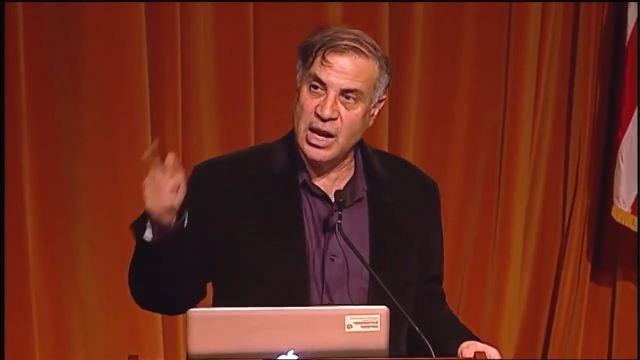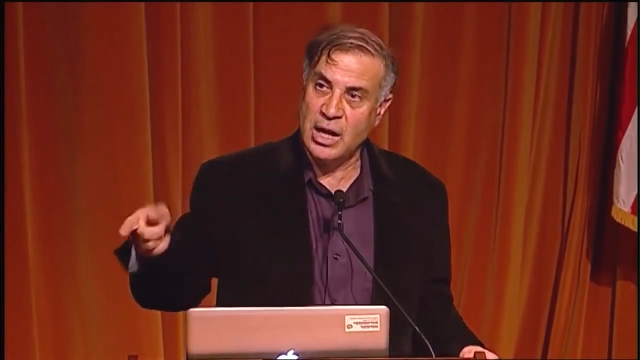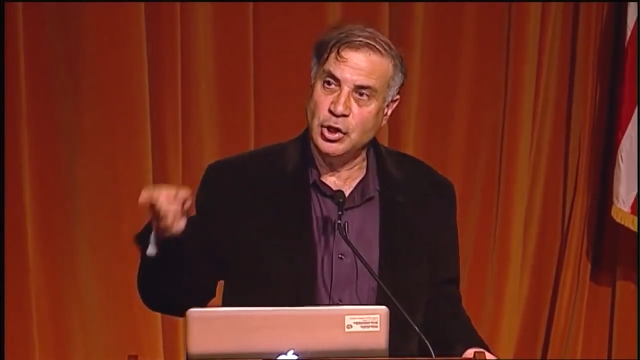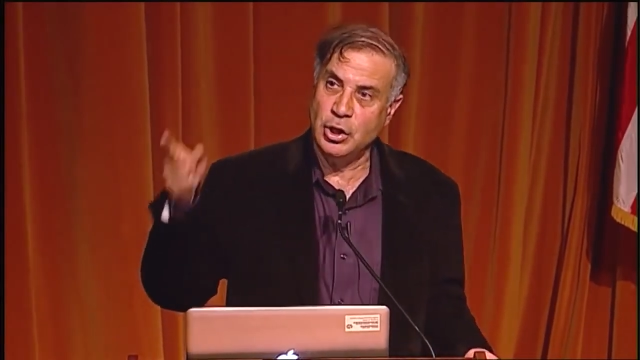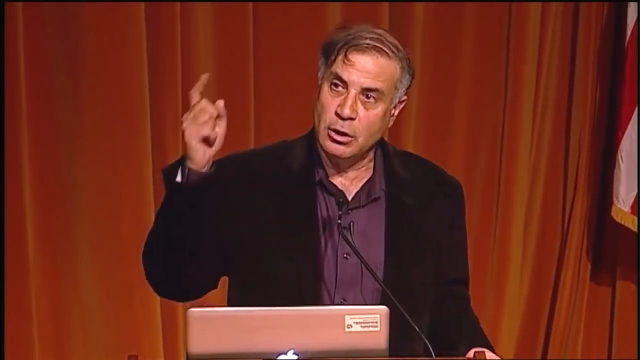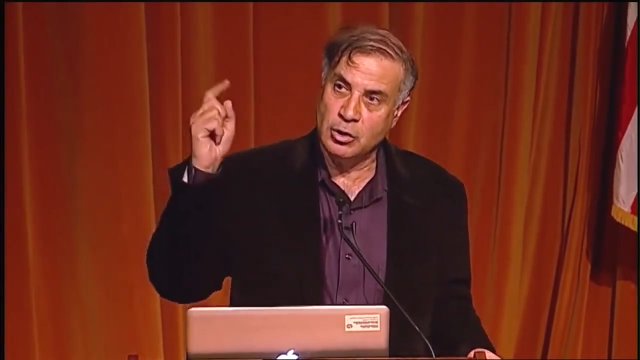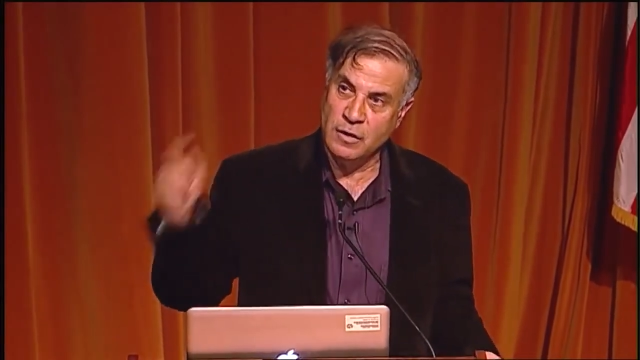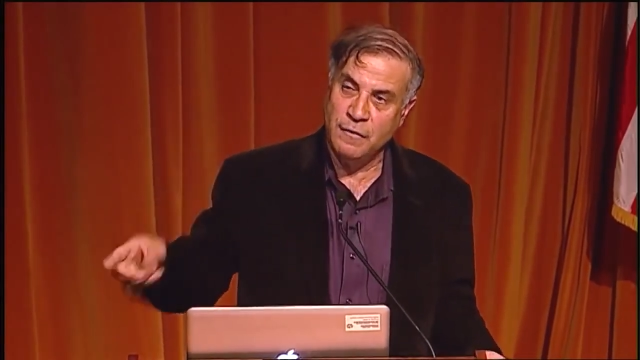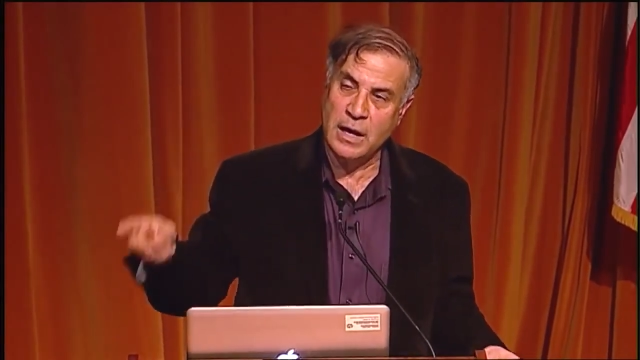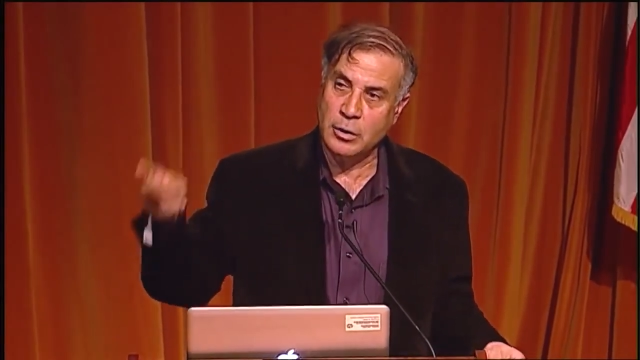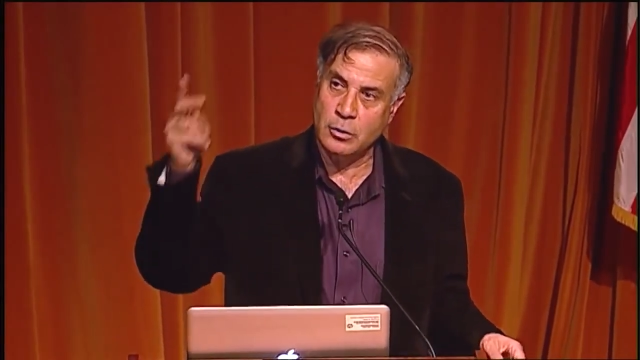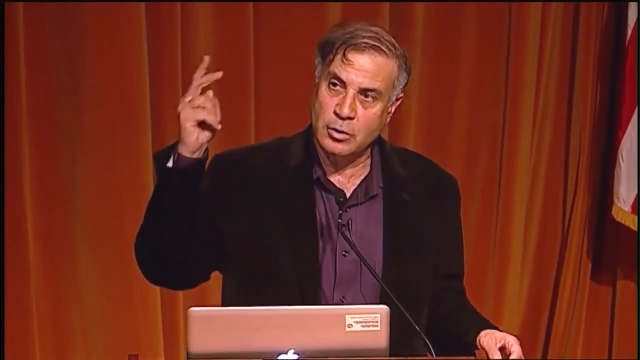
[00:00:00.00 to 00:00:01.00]
engineers,
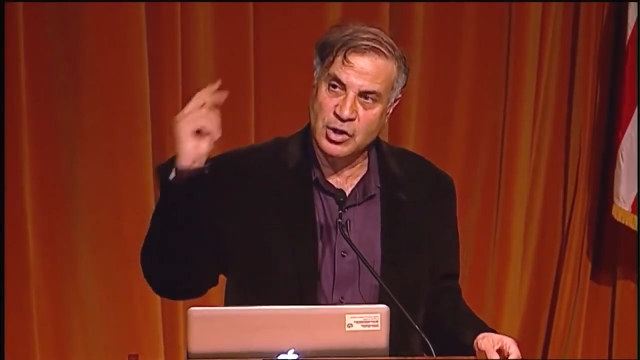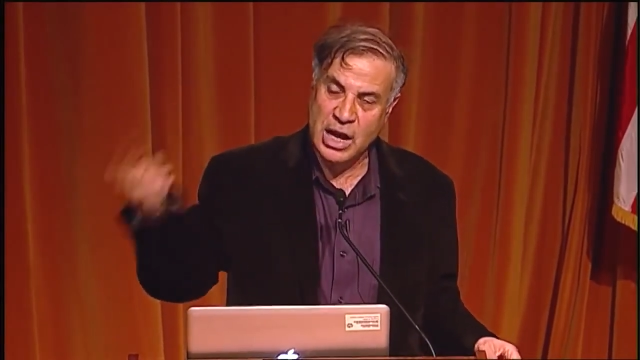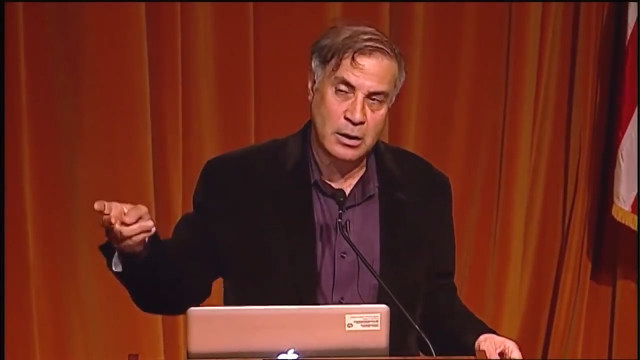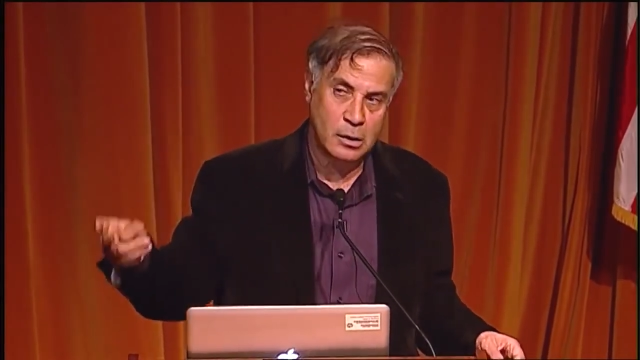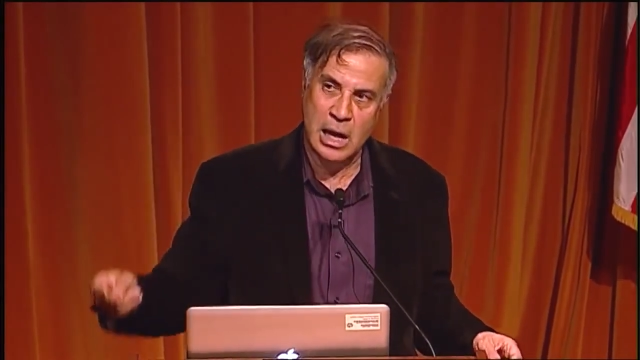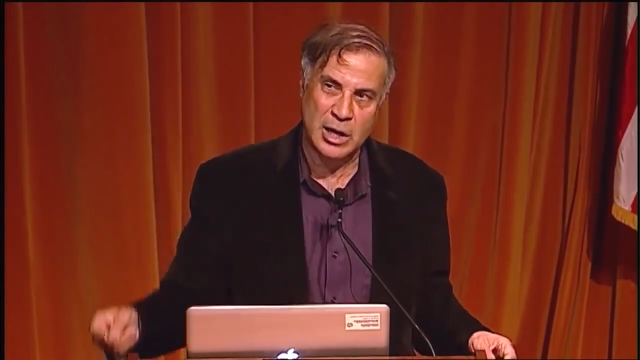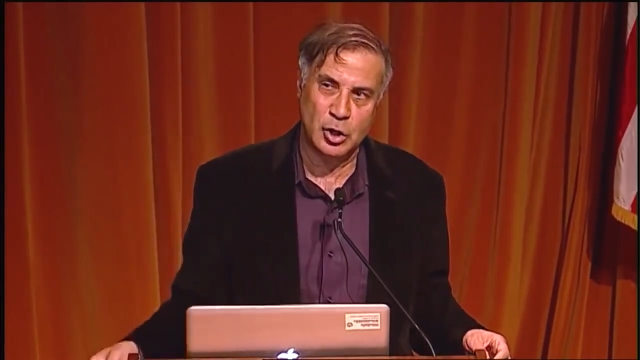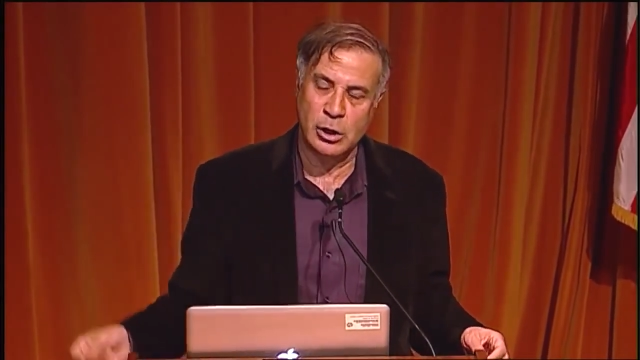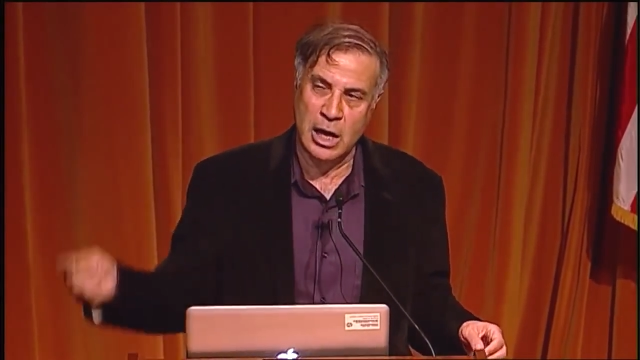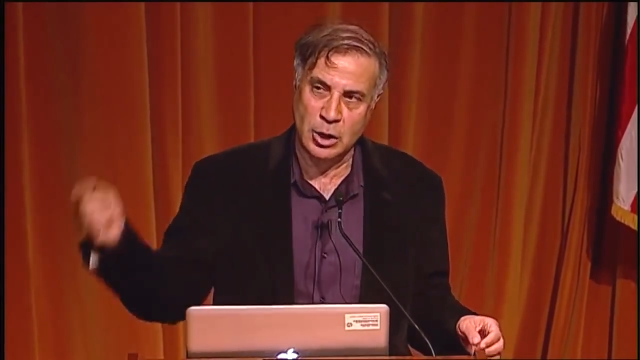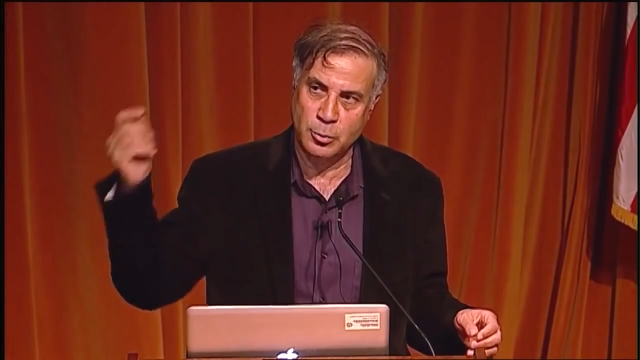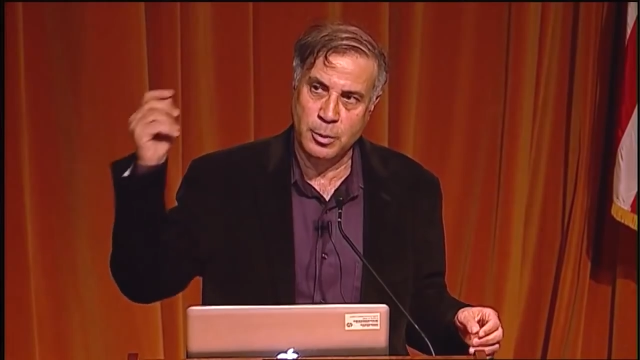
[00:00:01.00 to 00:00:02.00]
inventors, technological
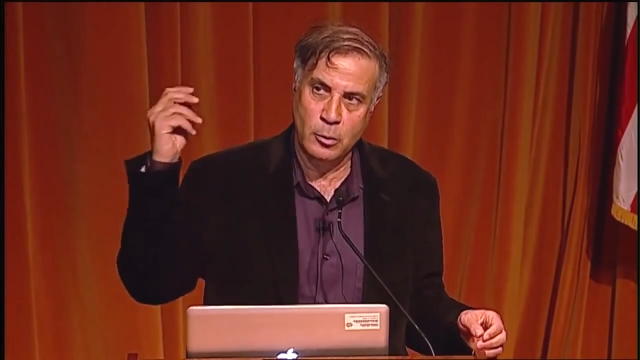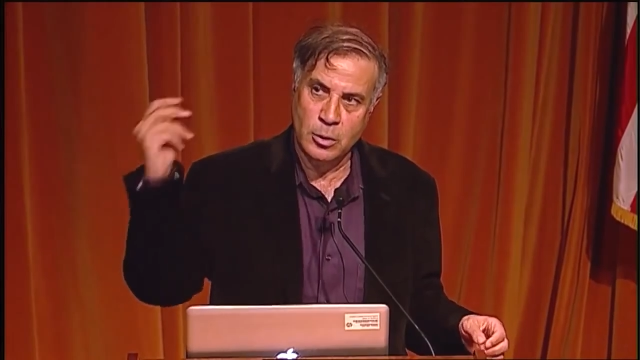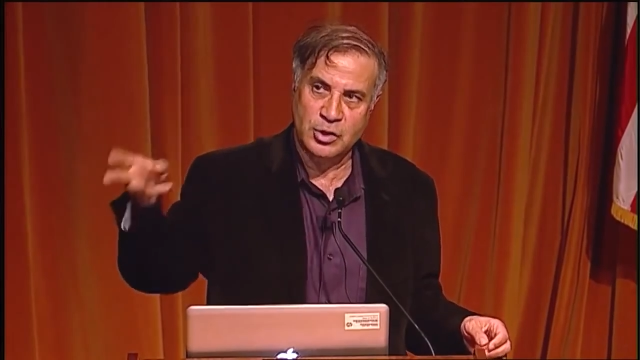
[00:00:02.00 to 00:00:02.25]
entrepreneurs,